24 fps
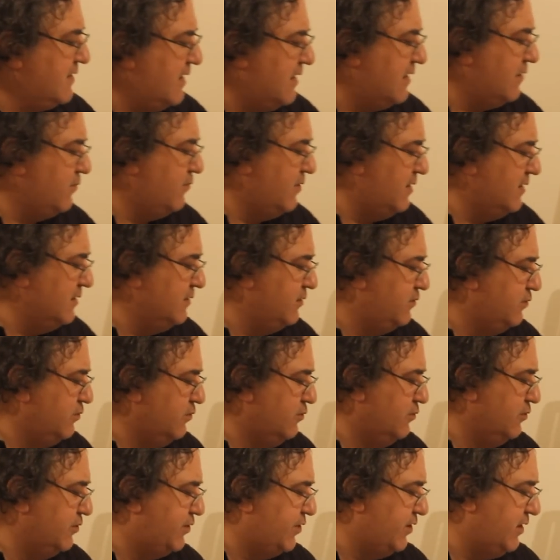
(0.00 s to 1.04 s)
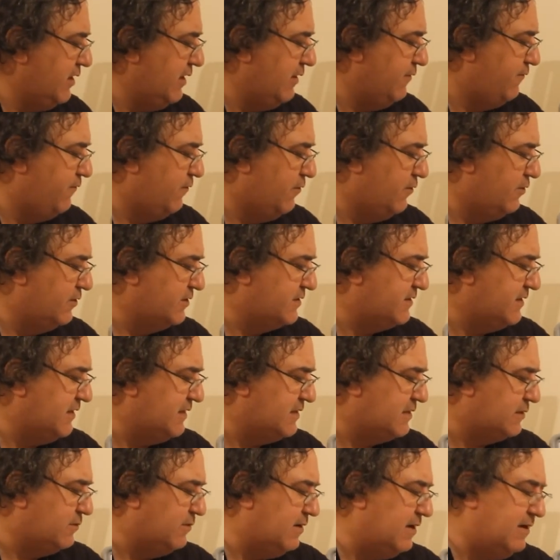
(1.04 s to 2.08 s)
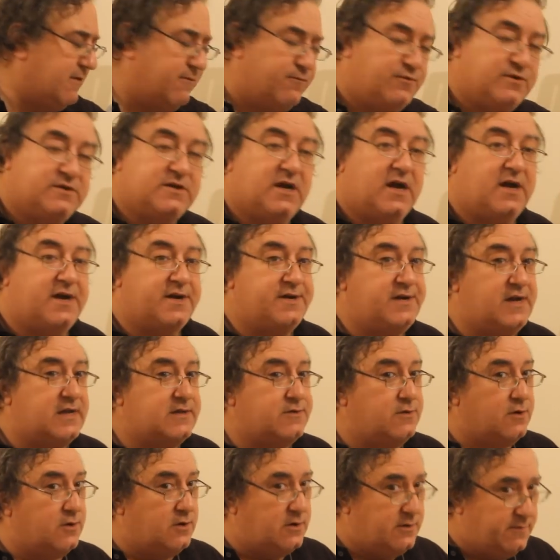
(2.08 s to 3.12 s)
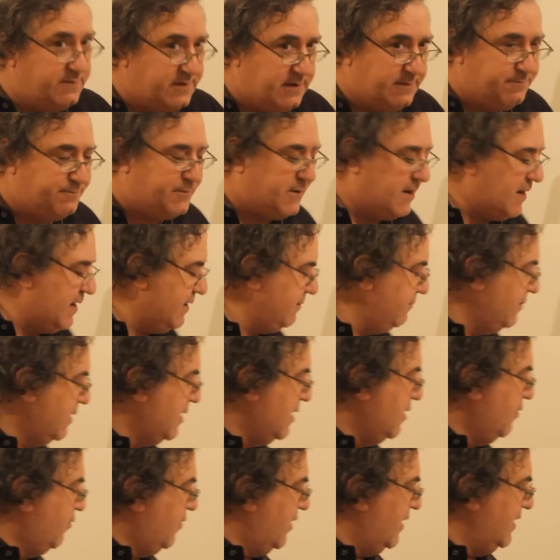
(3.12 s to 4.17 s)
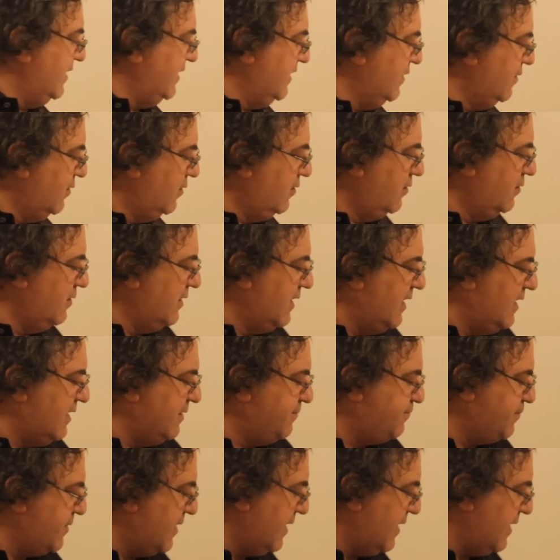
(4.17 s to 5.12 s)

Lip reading: are 1, 2, 3, 4, 6, 12, which are not all of them prime, while here all are